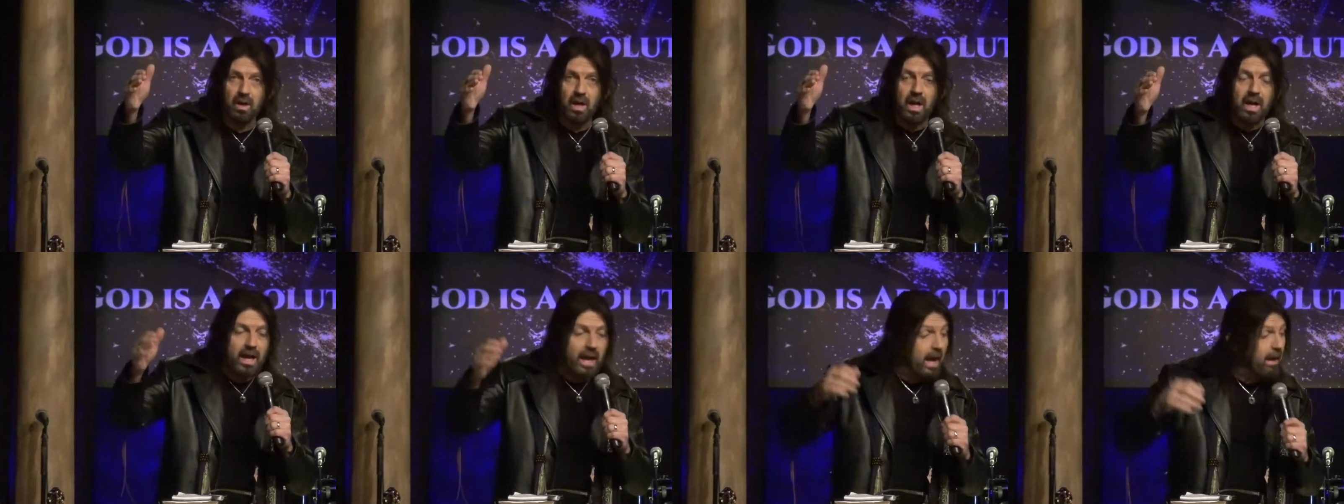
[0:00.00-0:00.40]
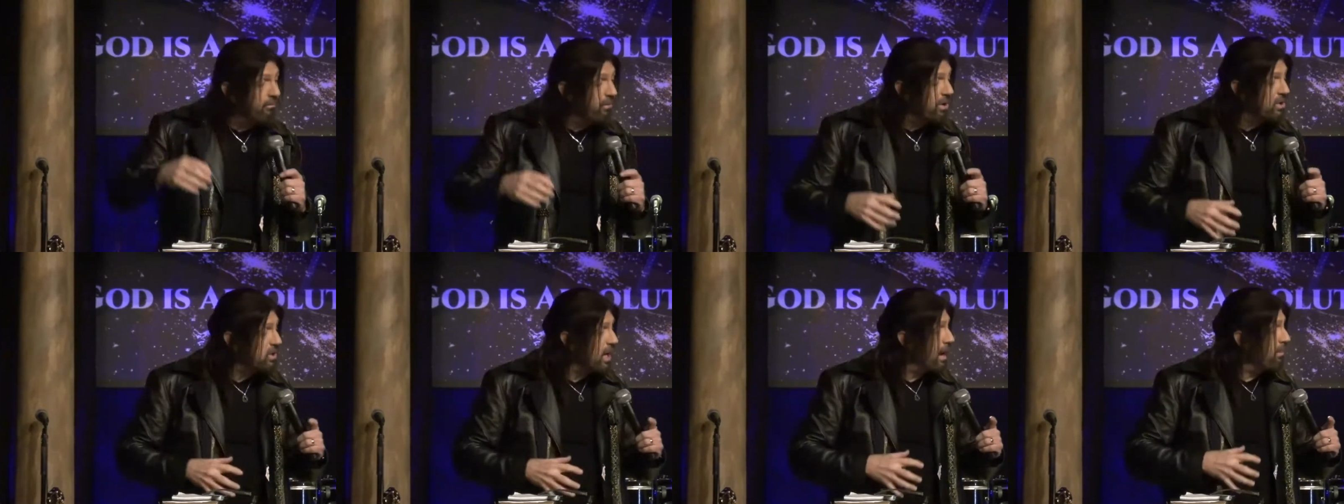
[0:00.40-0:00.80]
Every
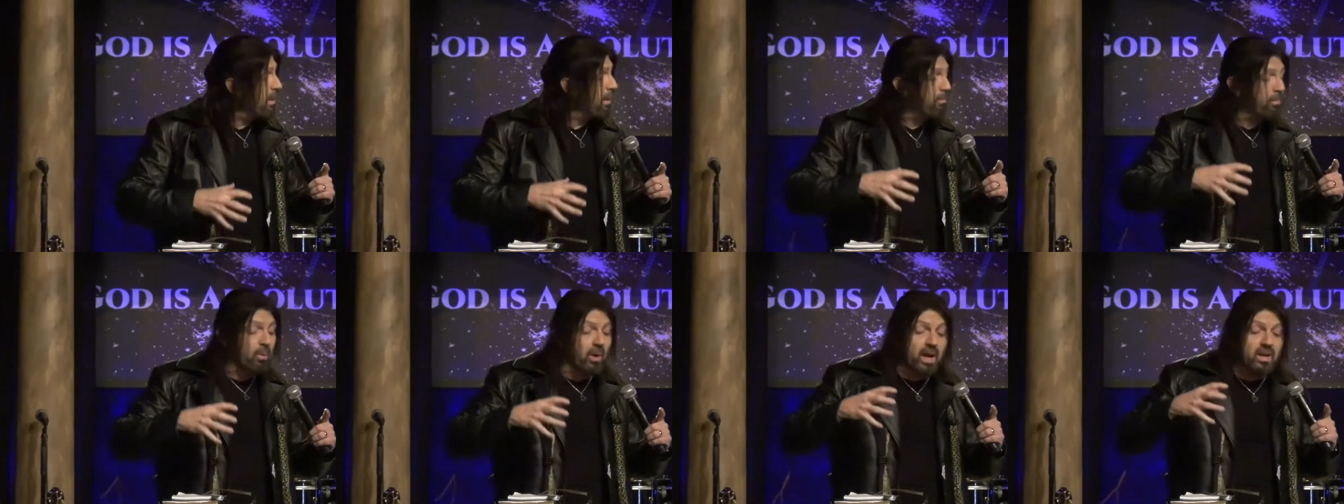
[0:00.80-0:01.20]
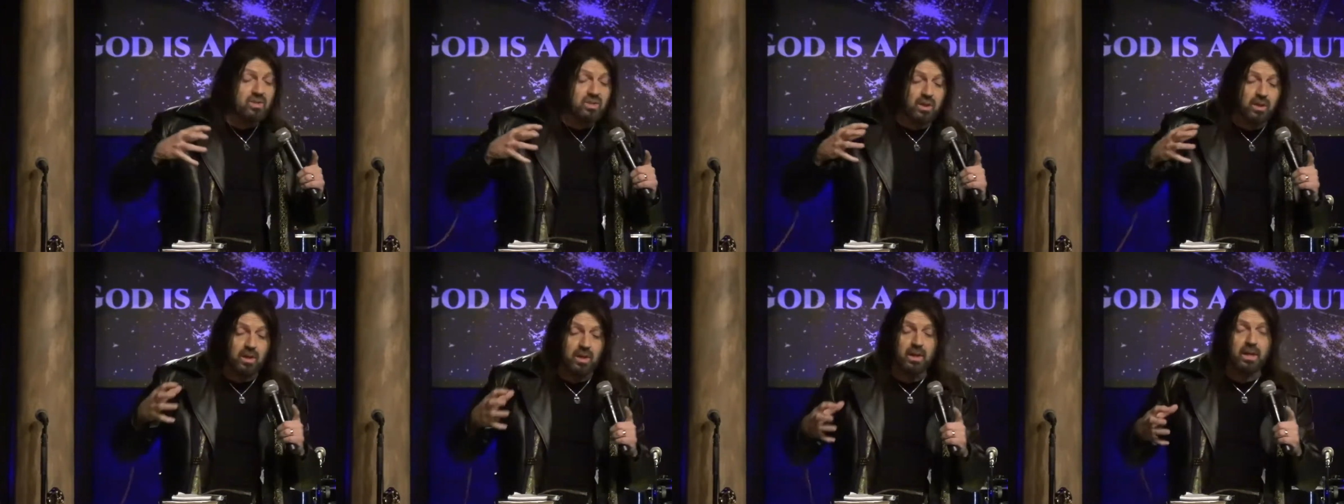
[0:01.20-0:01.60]
time a
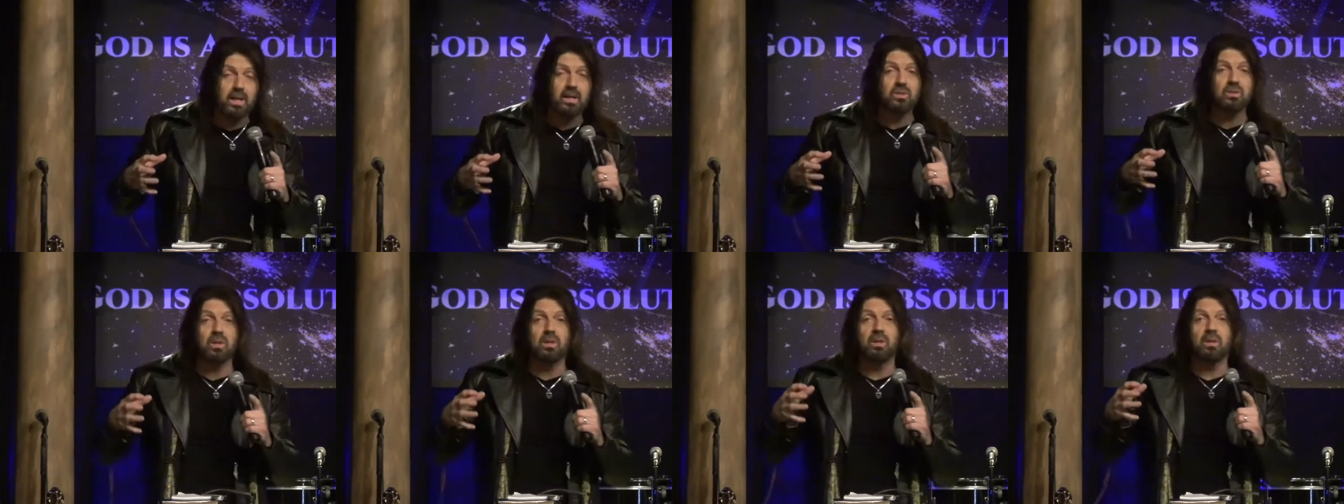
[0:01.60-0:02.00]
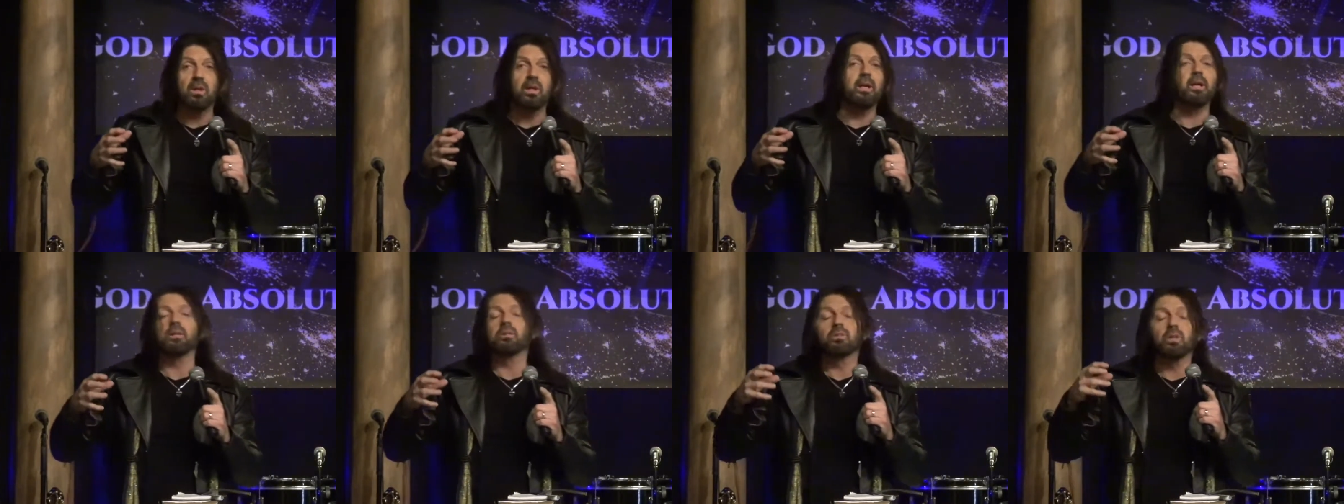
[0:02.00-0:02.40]
president is
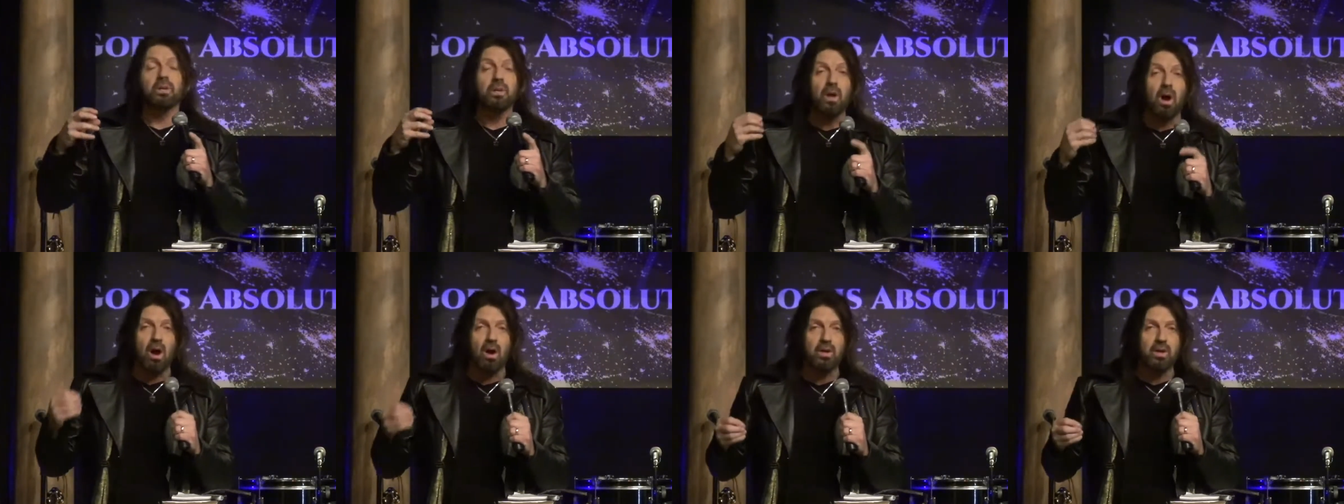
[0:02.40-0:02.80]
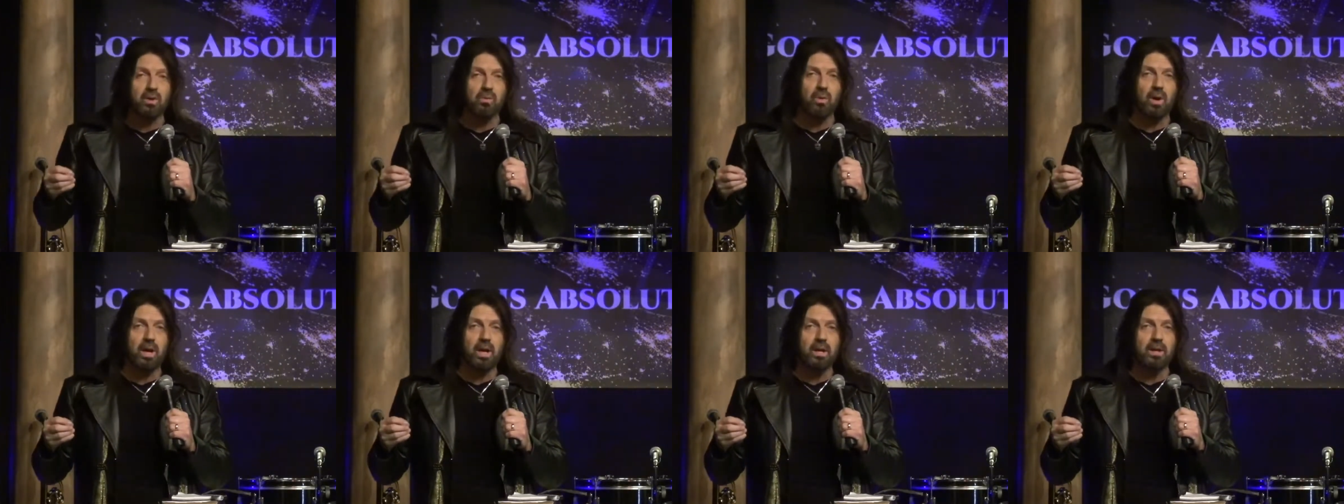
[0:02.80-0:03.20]

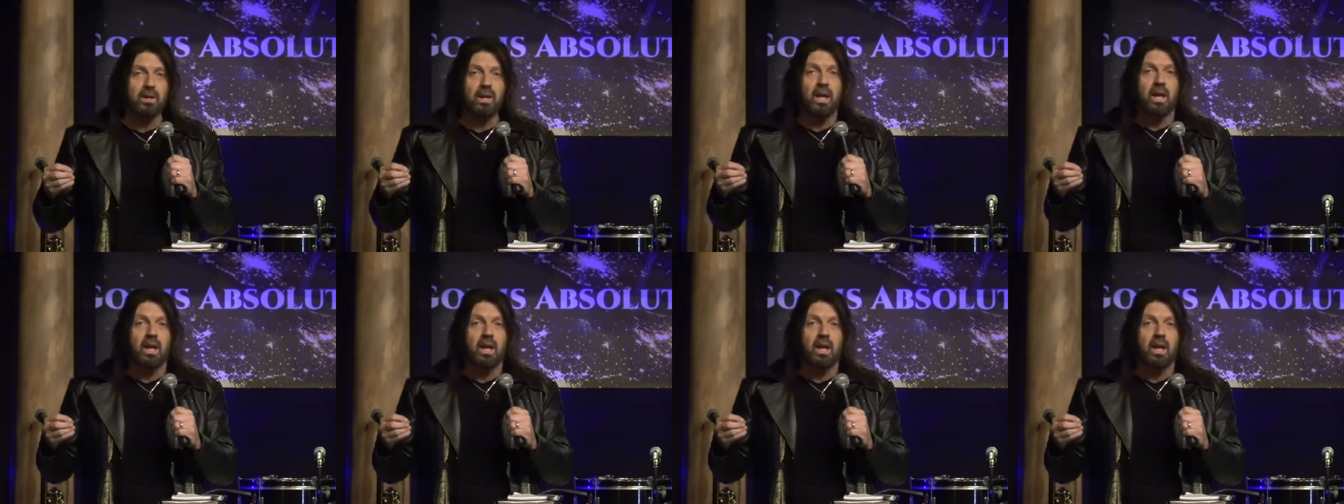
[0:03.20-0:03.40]
inaugurated,